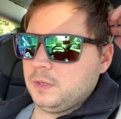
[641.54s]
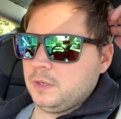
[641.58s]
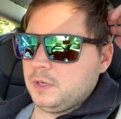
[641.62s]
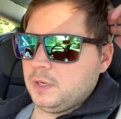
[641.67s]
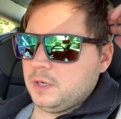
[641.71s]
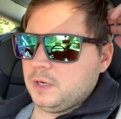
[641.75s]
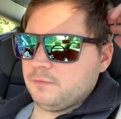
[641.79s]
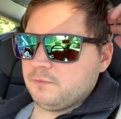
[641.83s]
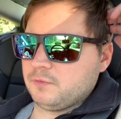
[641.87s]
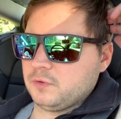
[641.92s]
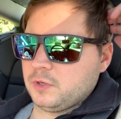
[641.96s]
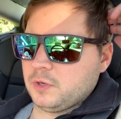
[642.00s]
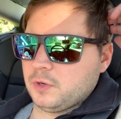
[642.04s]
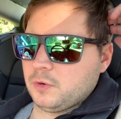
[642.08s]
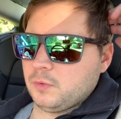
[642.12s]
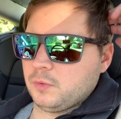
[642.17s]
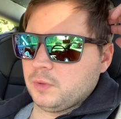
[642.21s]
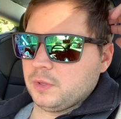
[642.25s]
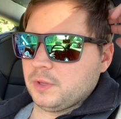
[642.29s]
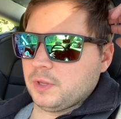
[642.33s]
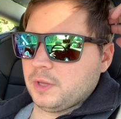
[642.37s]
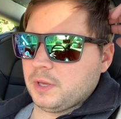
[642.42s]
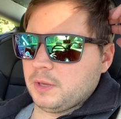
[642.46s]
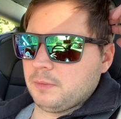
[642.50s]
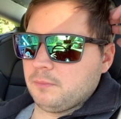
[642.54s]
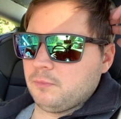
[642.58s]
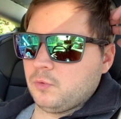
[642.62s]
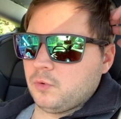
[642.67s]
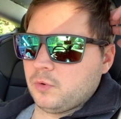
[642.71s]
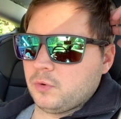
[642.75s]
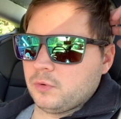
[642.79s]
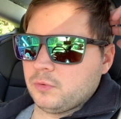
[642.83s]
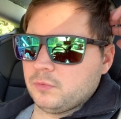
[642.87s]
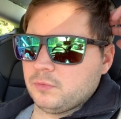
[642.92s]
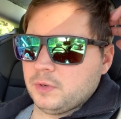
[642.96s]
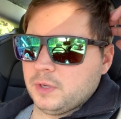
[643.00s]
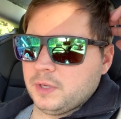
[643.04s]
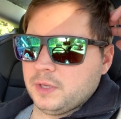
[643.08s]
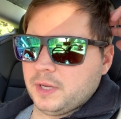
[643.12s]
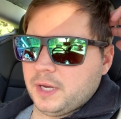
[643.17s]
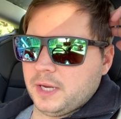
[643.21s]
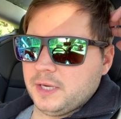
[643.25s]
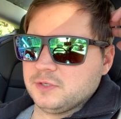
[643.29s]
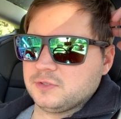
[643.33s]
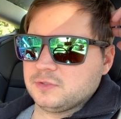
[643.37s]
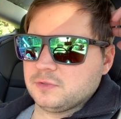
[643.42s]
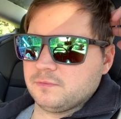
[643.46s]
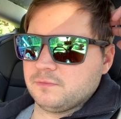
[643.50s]
If you go with a
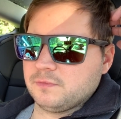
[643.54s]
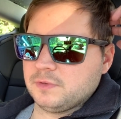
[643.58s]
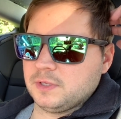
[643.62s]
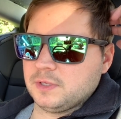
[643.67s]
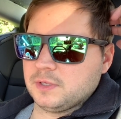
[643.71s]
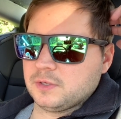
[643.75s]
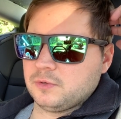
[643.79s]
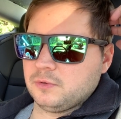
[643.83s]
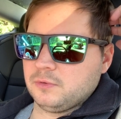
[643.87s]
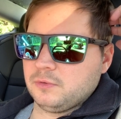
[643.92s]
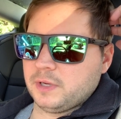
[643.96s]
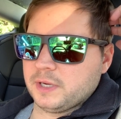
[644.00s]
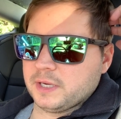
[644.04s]
nicer vehicle,